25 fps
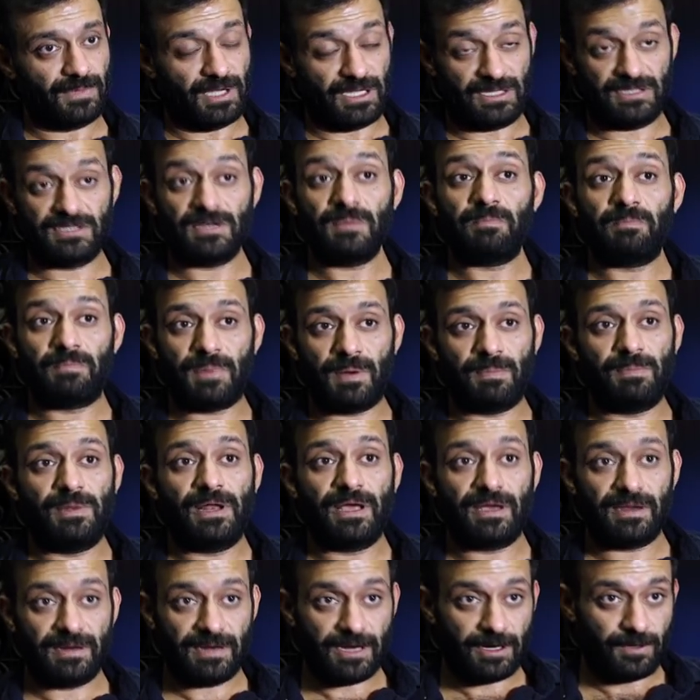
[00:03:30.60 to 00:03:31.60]
It's a
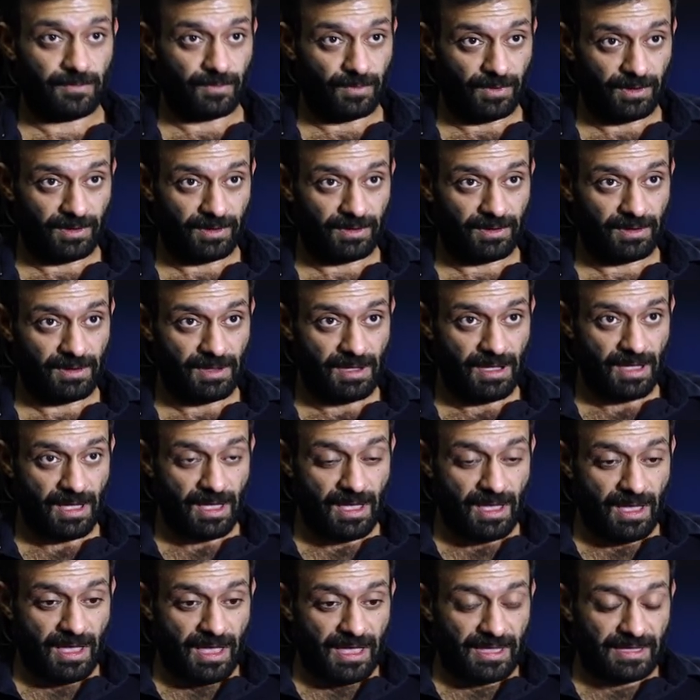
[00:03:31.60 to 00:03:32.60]
public network.
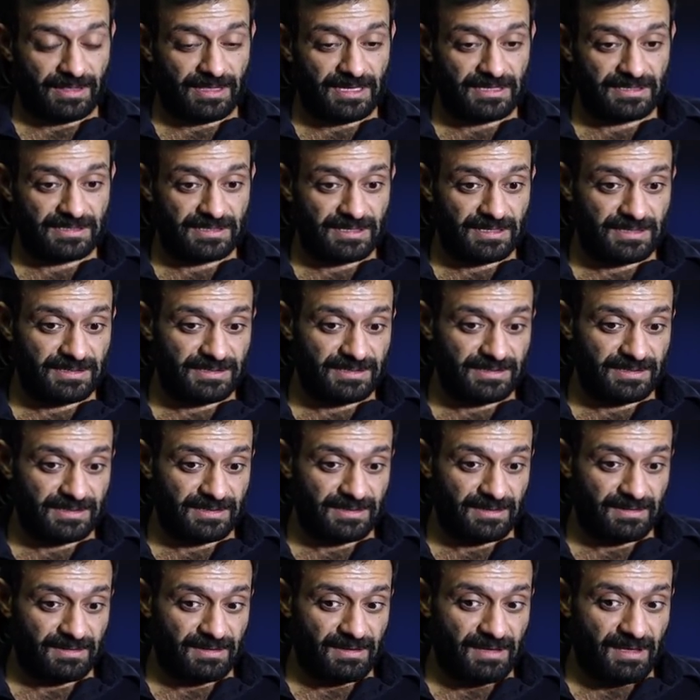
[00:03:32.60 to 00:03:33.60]
This
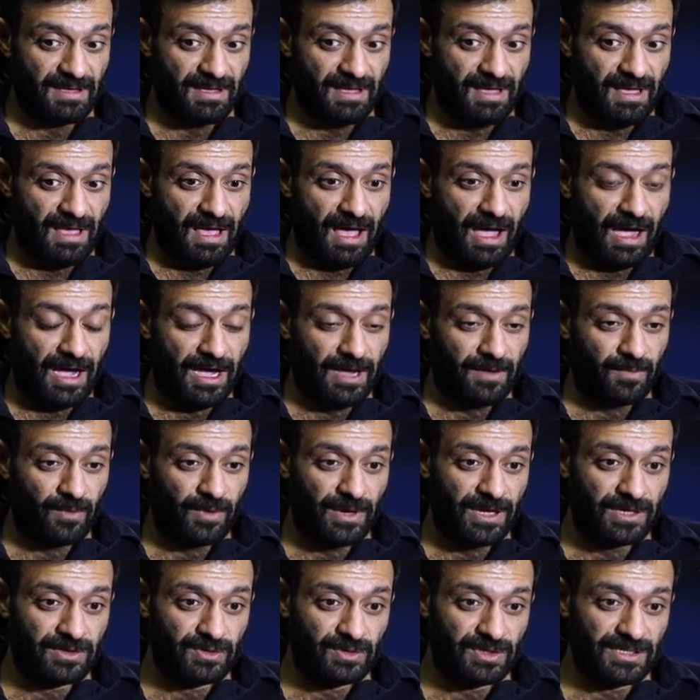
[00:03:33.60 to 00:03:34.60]
is, I
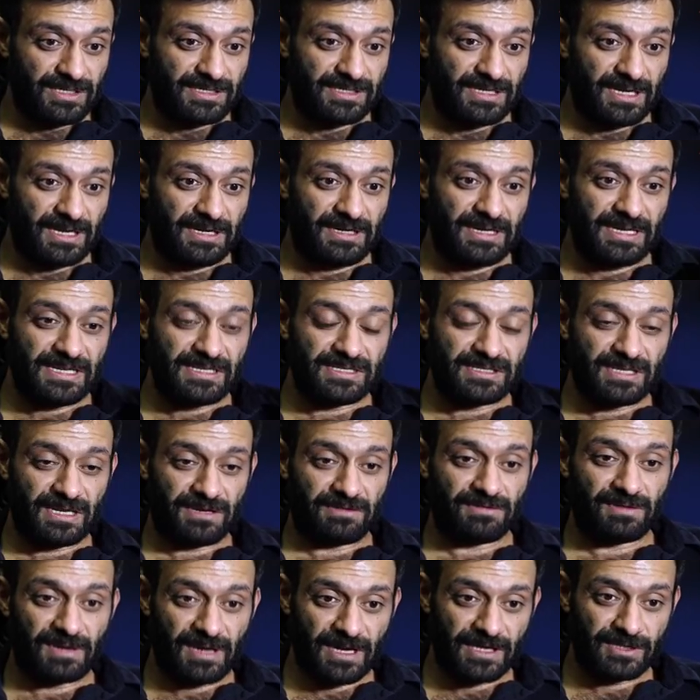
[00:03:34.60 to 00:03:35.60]
would actually say,
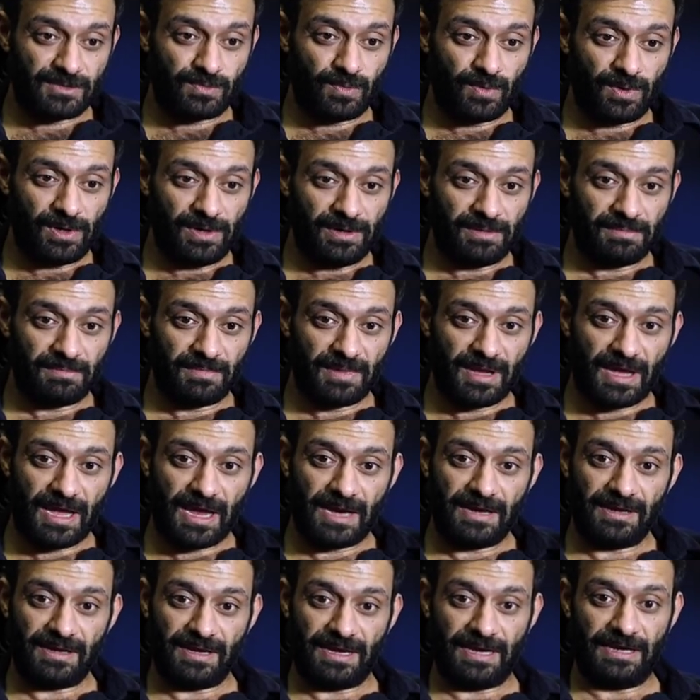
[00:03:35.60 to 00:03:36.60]
decentralized world
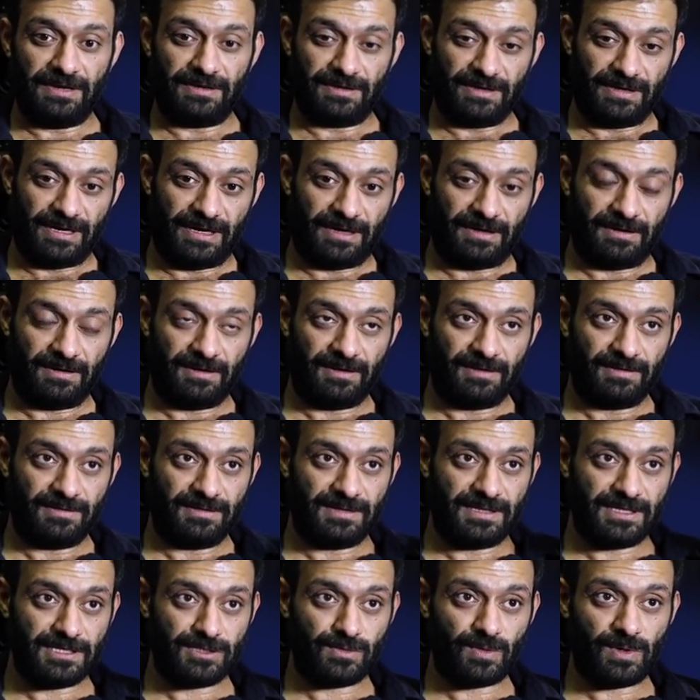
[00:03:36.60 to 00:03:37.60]
and internet.
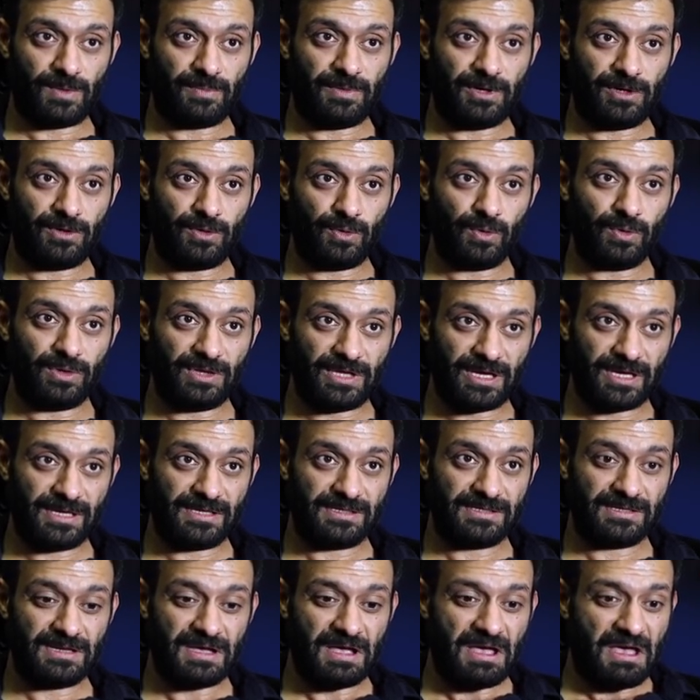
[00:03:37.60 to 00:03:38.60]
These will be 2
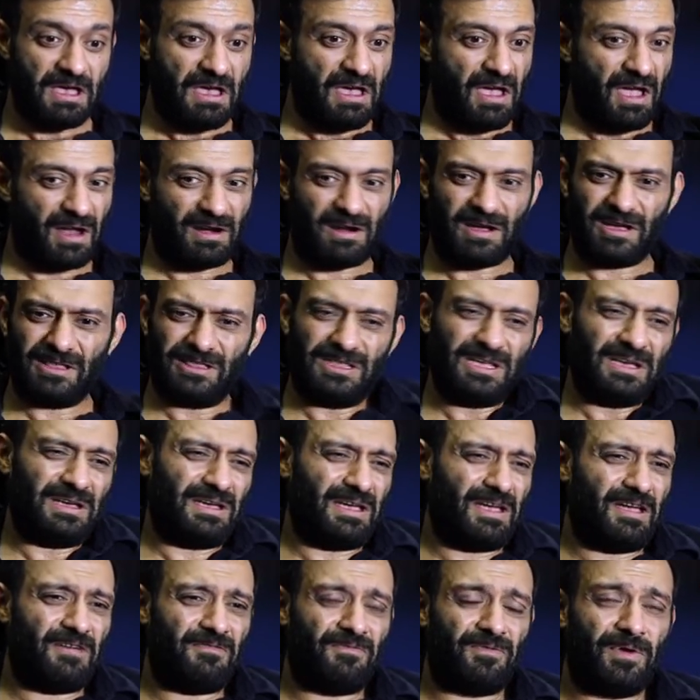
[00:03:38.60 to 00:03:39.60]
things, and I
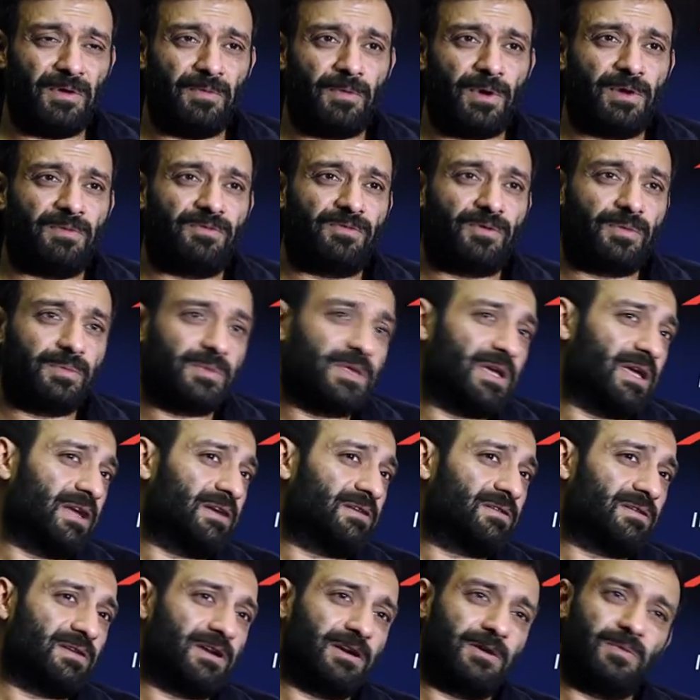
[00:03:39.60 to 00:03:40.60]
think everyone from the
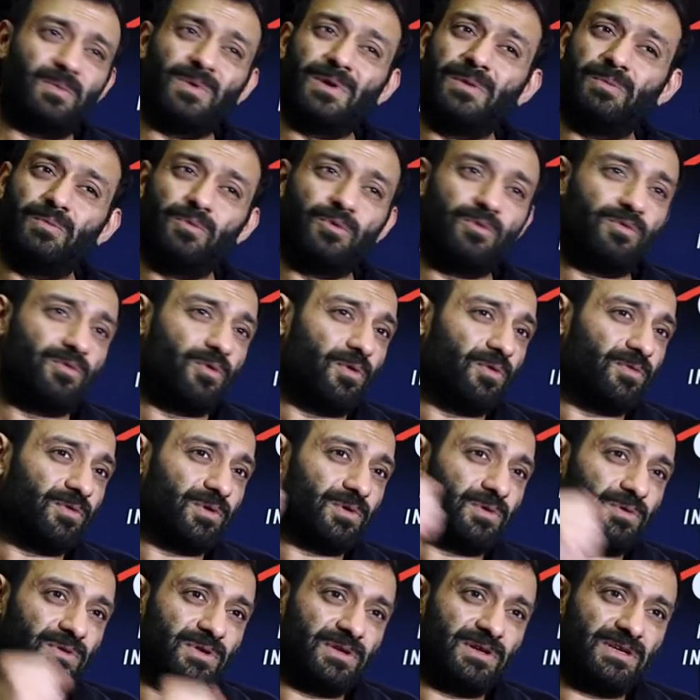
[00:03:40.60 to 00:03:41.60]
internet will move
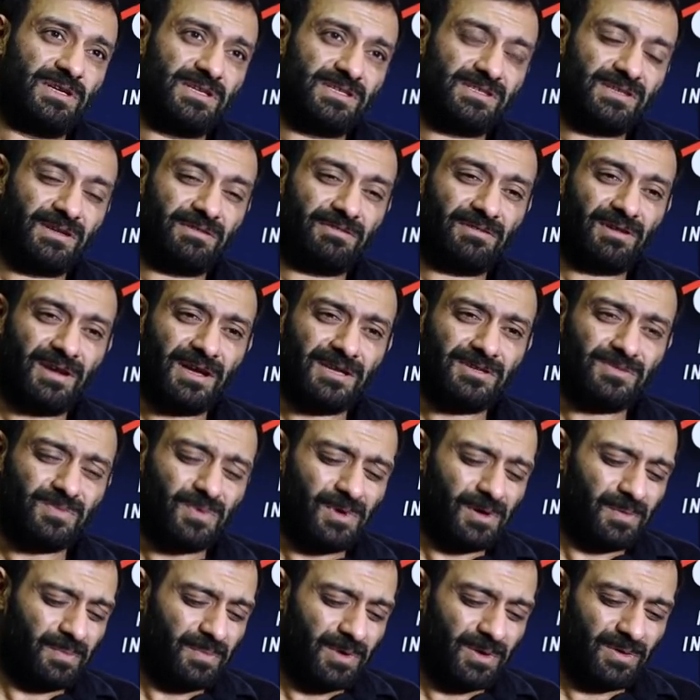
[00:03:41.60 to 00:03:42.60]
over to the decentralized
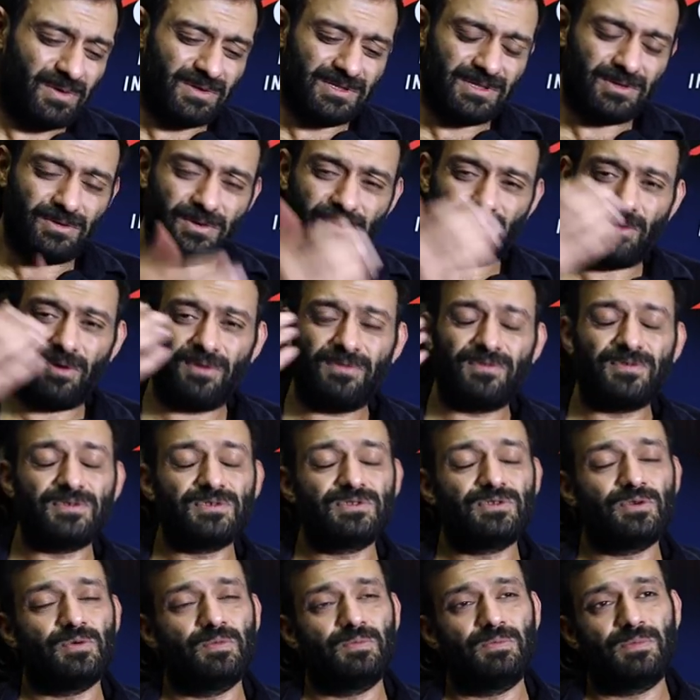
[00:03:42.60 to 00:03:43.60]
world because it
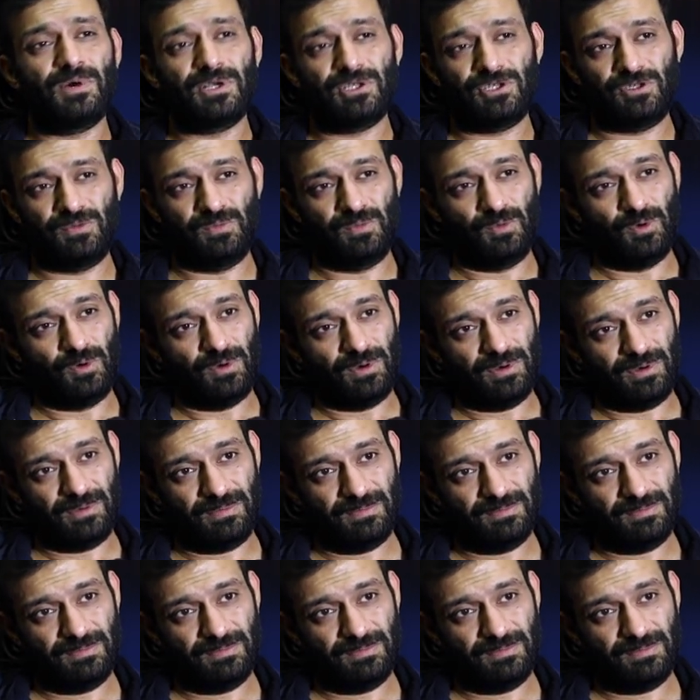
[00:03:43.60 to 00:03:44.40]
offers you much more.